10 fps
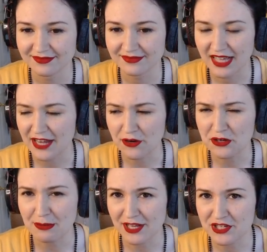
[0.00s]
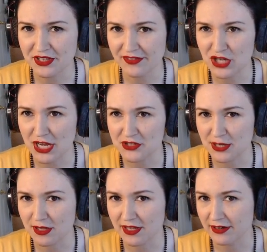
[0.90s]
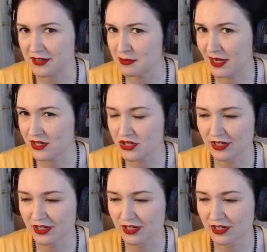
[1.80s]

I don't imagine they've changed up the lyrics much.